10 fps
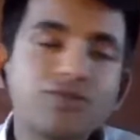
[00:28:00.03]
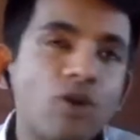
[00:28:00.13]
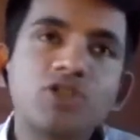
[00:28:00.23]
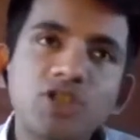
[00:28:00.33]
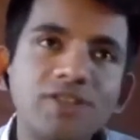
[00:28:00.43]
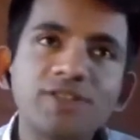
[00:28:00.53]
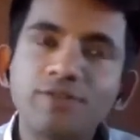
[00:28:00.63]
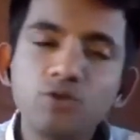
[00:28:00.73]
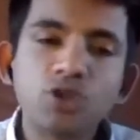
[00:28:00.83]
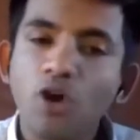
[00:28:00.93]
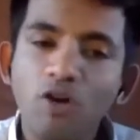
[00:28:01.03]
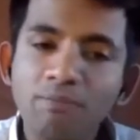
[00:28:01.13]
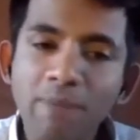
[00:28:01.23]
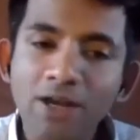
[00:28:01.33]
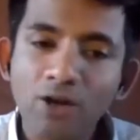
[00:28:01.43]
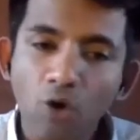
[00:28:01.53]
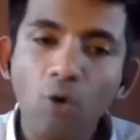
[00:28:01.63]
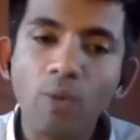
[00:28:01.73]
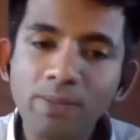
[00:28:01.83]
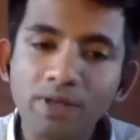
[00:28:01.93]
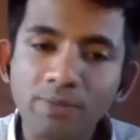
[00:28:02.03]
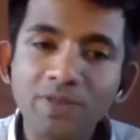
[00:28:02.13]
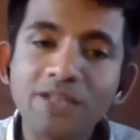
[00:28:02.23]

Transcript: not just the future of men or women,